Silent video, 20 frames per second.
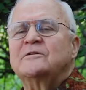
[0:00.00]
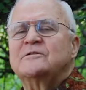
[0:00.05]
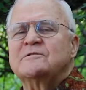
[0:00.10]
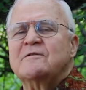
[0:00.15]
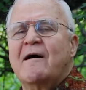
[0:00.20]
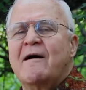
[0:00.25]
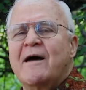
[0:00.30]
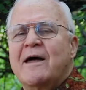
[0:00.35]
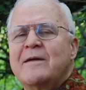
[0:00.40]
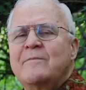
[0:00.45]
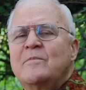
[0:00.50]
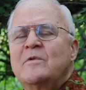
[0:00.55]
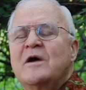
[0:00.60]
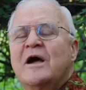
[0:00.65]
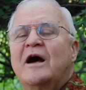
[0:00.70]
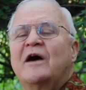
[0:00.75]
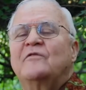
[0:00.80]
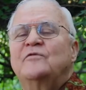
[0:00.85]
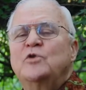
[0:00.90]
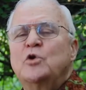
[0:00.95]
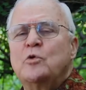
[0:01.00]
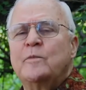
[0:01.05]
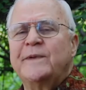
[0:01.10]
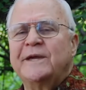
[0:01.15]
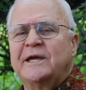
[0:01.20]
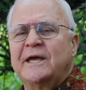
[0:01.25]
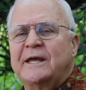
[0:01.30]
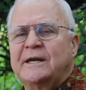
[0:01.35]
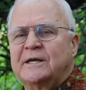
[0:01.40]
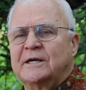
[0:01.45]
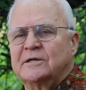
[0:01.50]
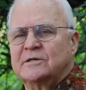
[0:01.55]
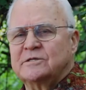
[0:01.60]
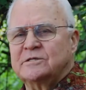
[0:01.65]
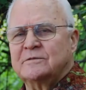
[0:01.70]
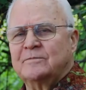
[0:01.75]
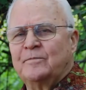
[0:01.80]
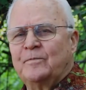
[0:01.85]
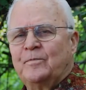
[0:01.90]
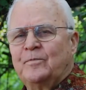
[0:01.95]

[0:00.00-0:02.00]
a time of new beginnings.